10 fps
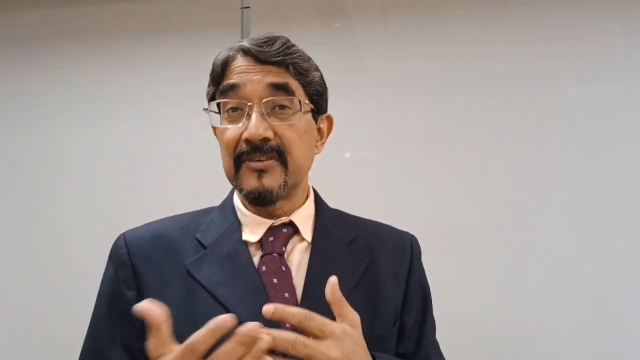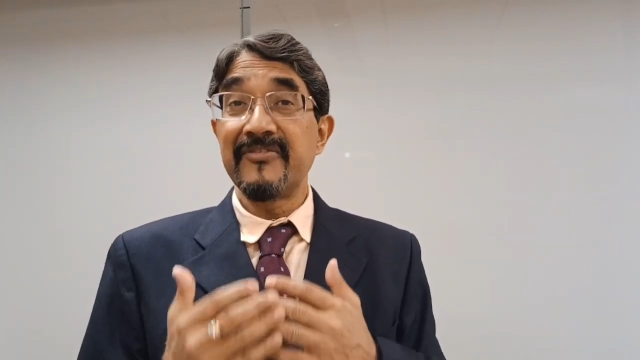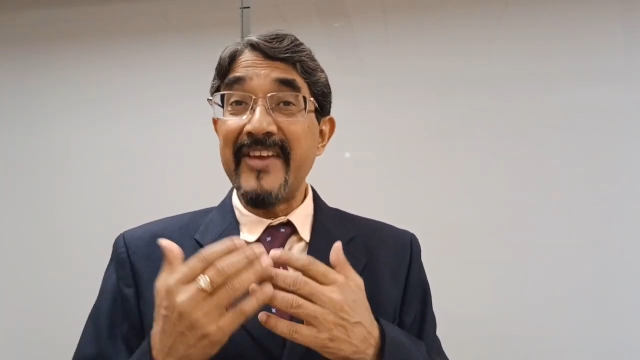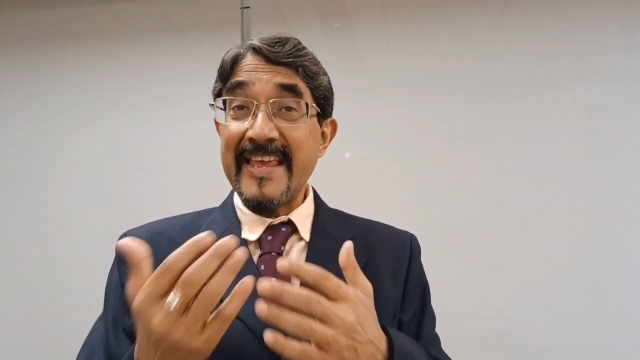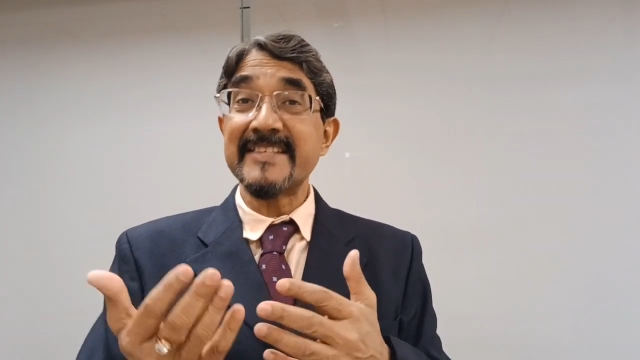
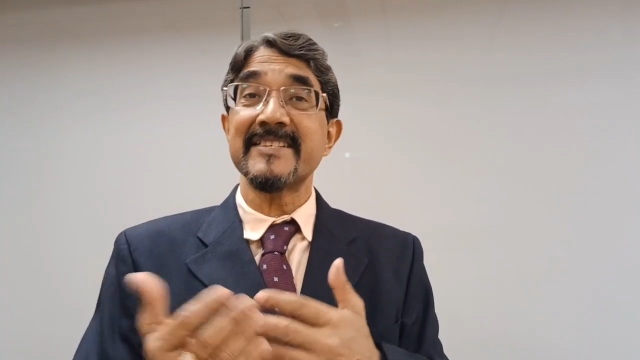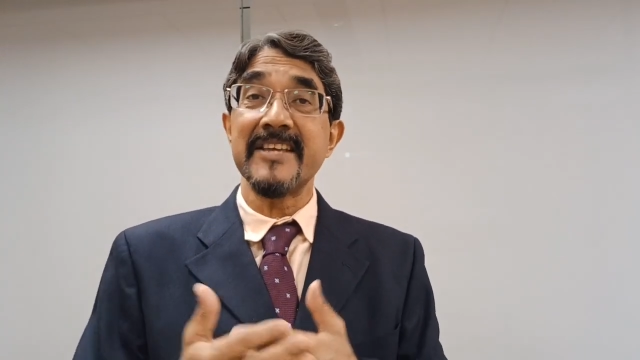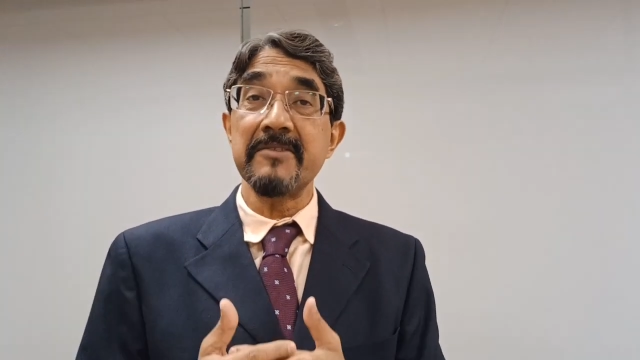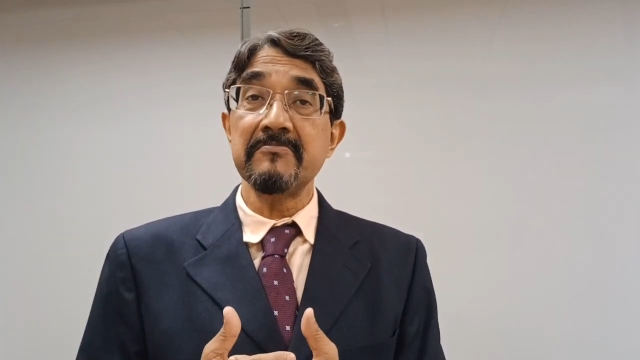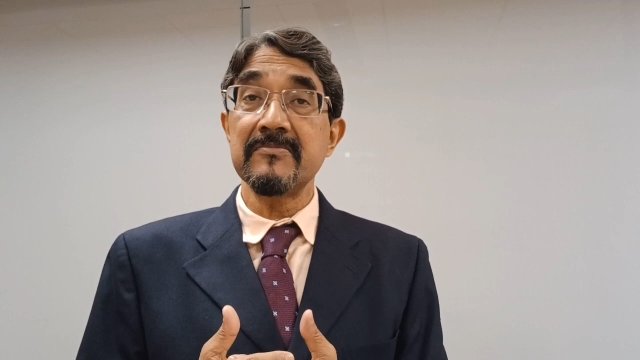face
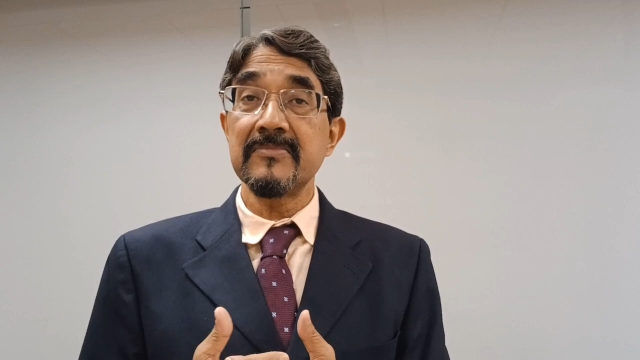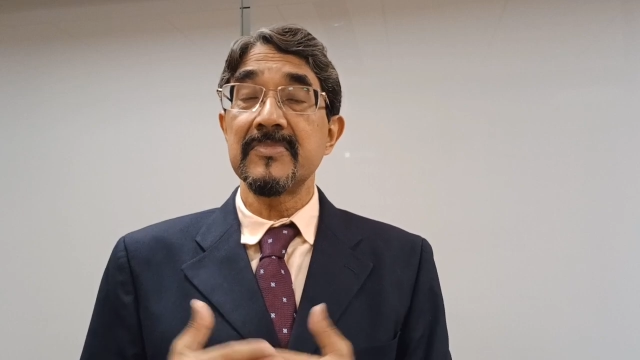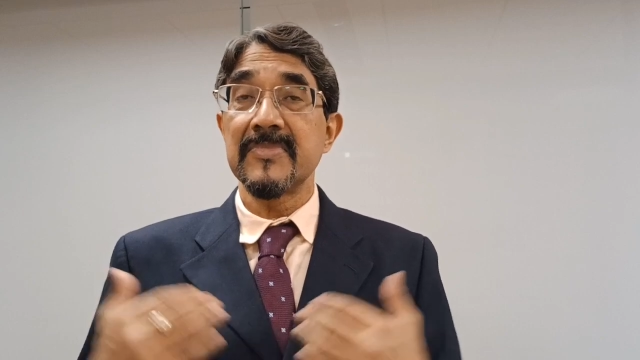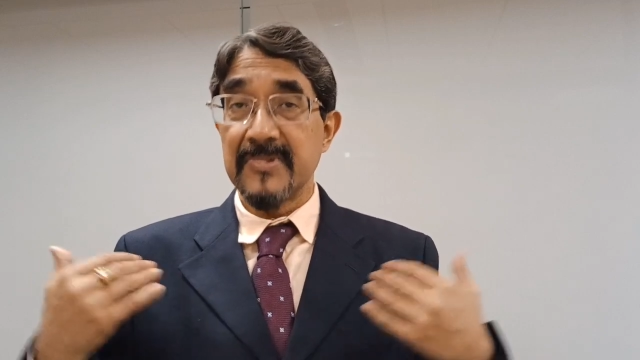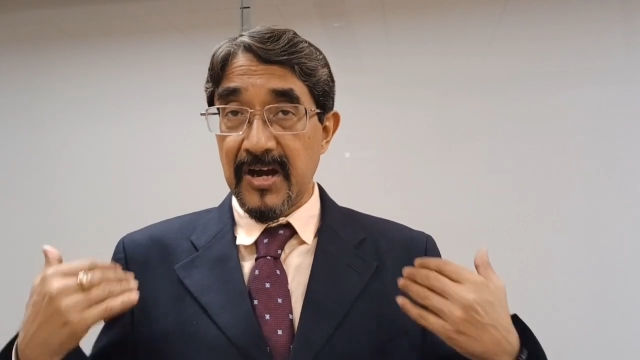him,
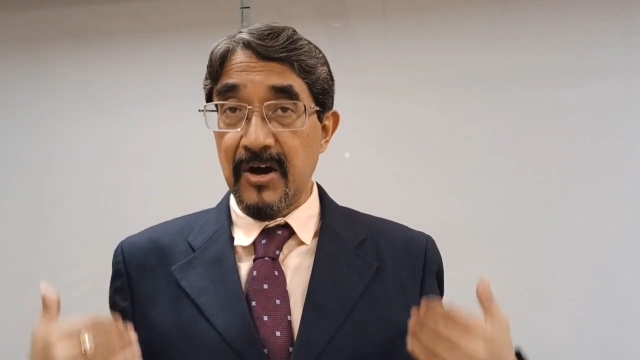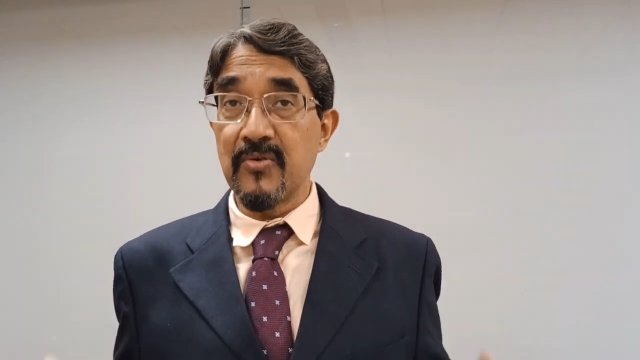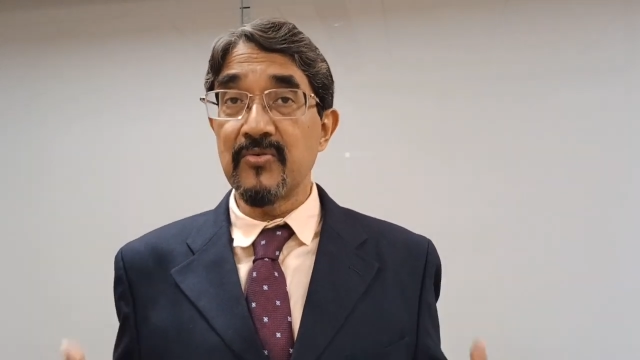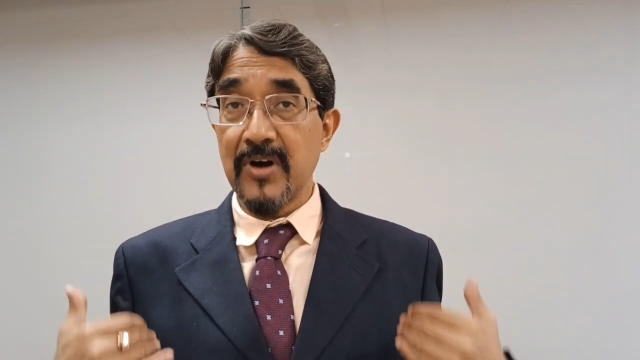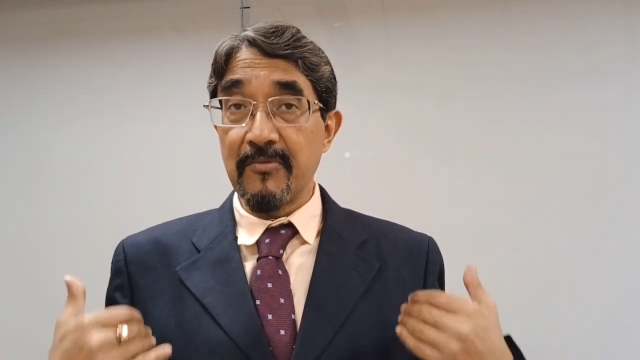
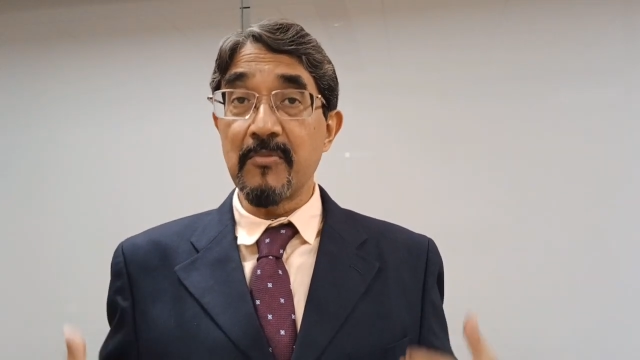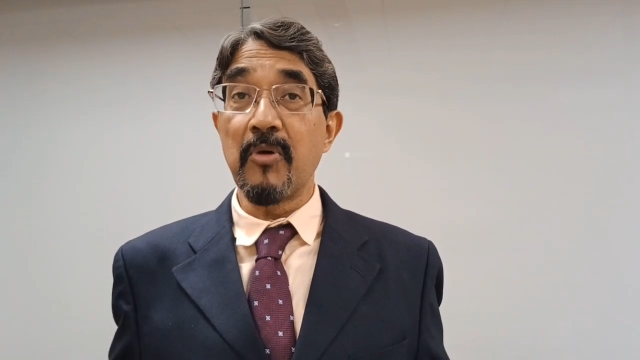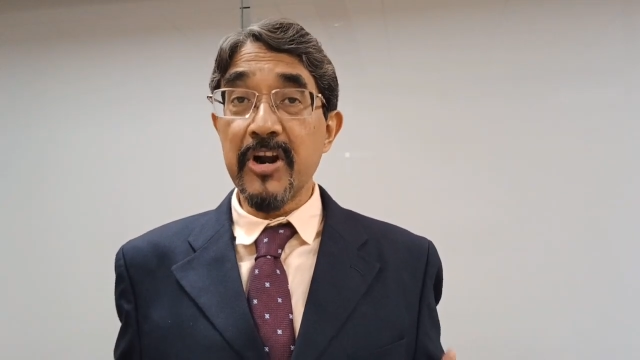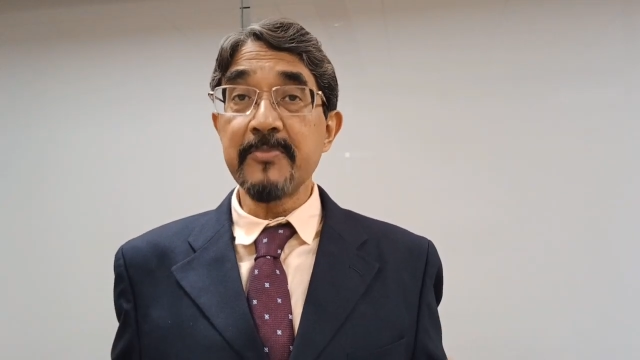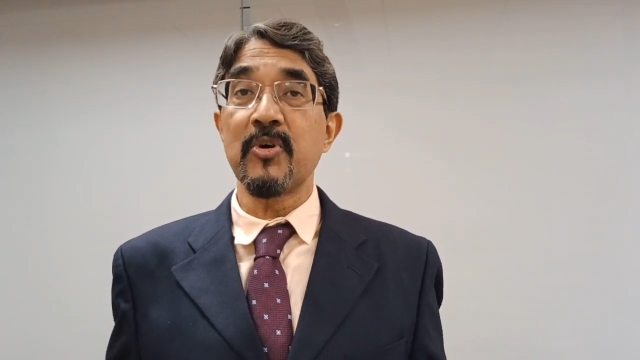how our
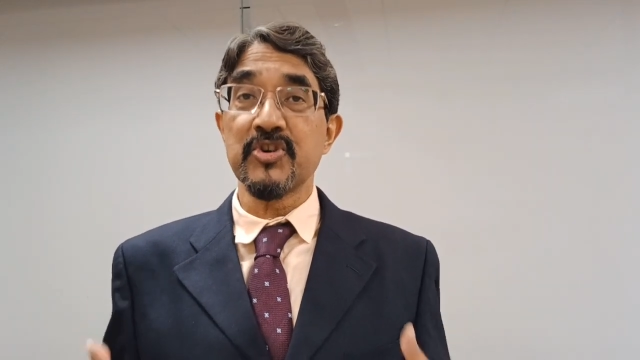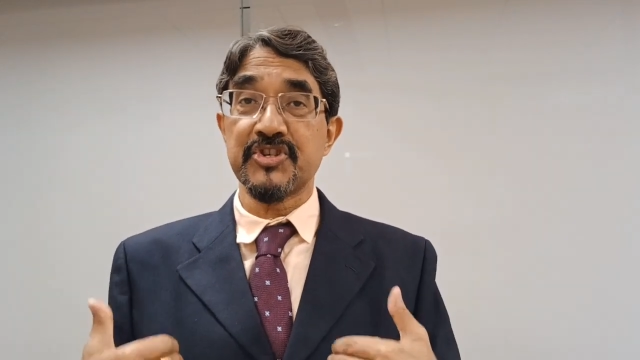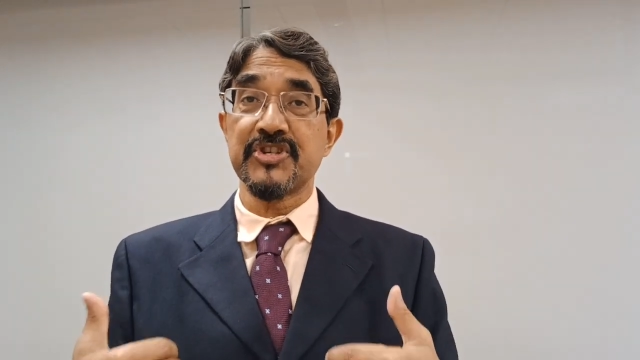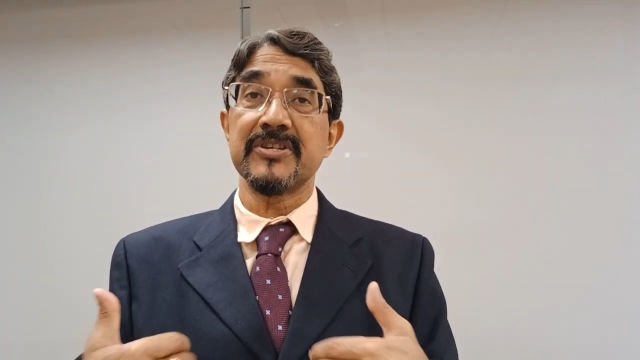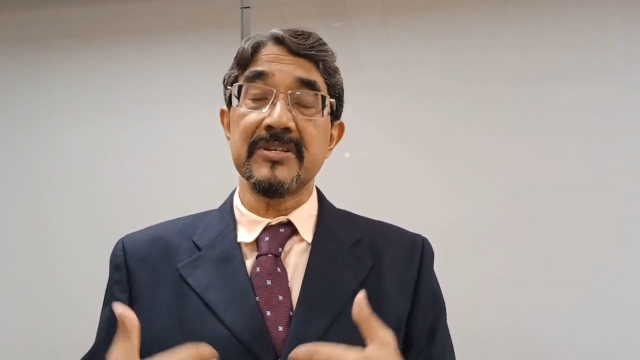body
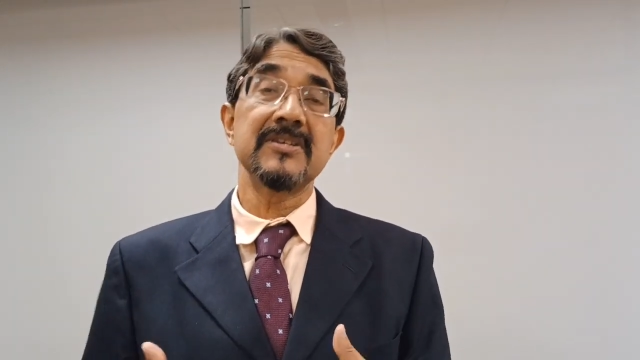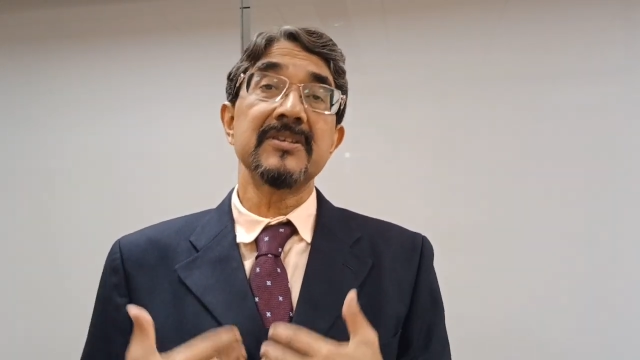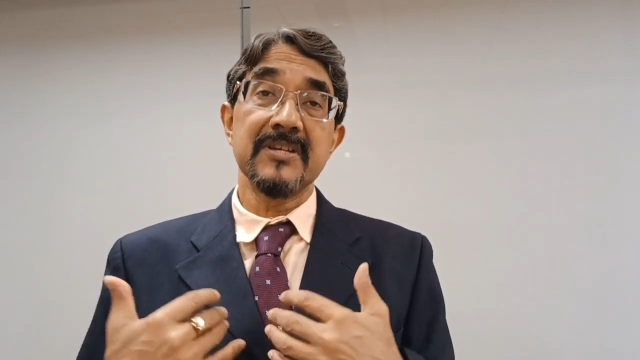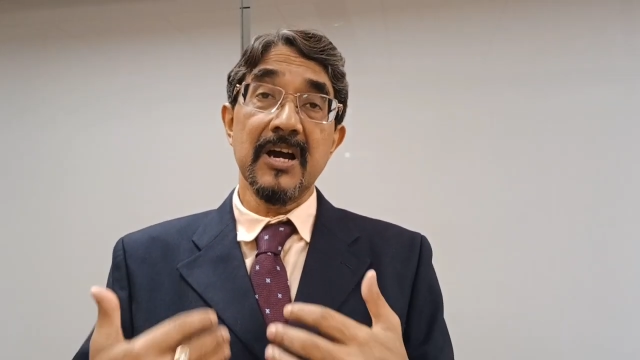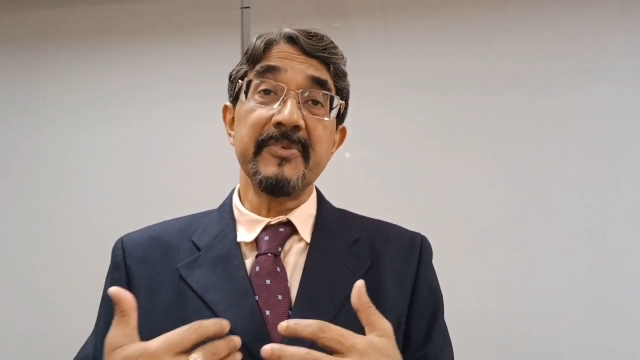posture
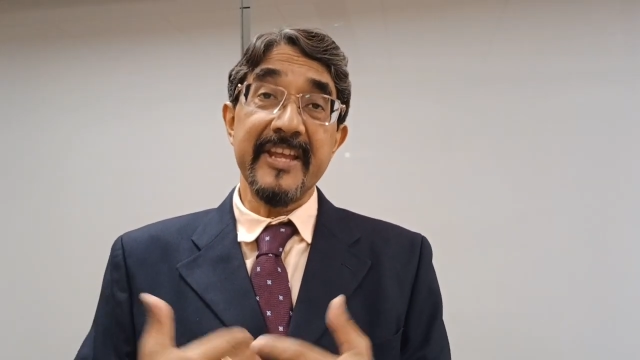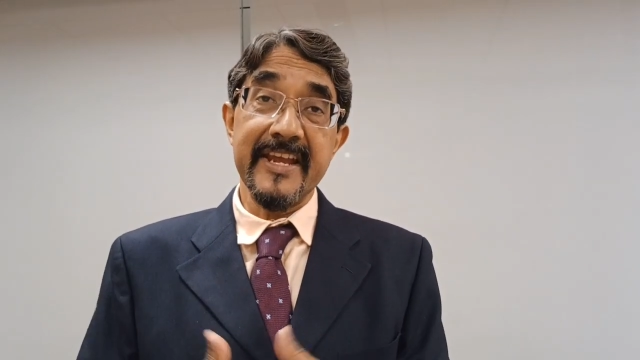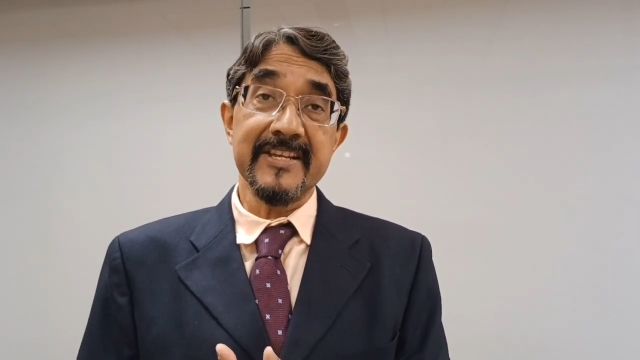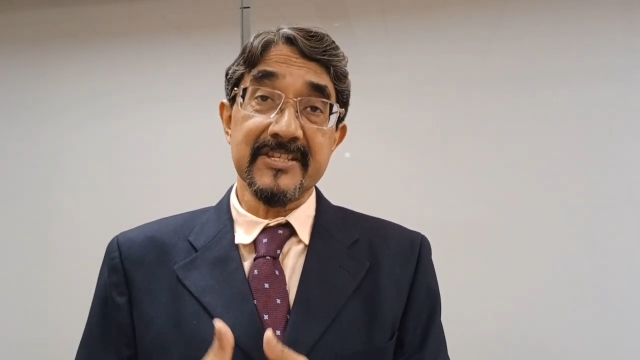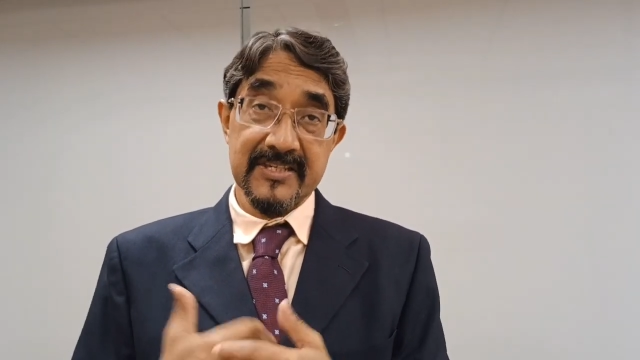
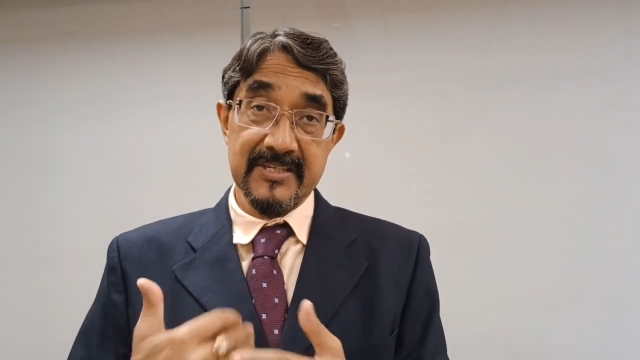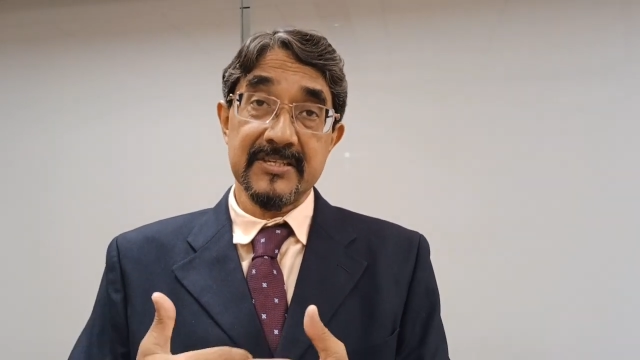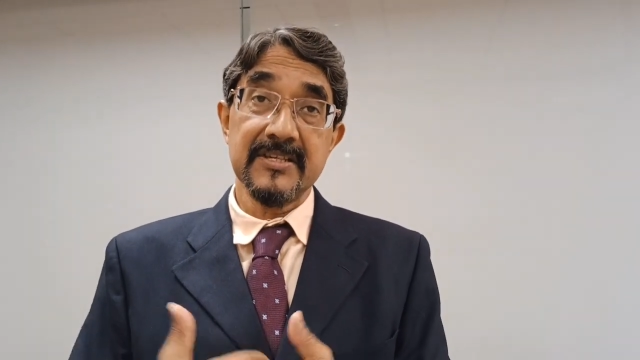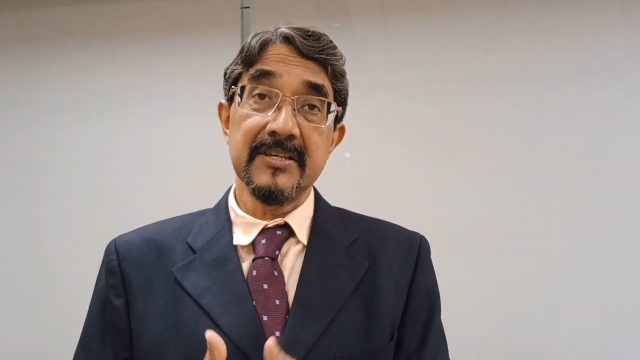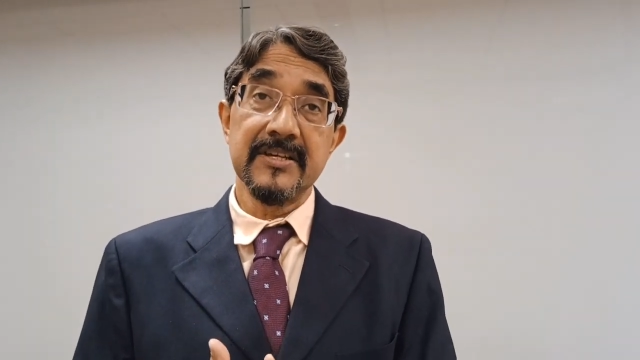
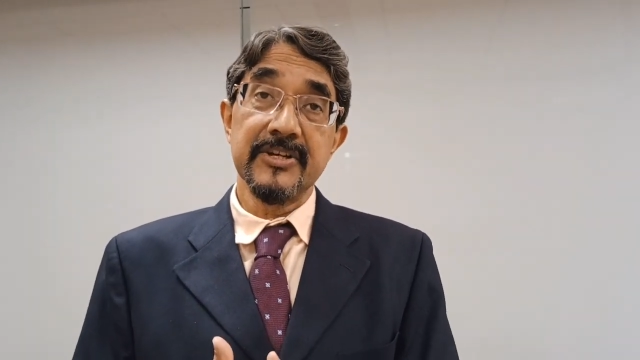communicates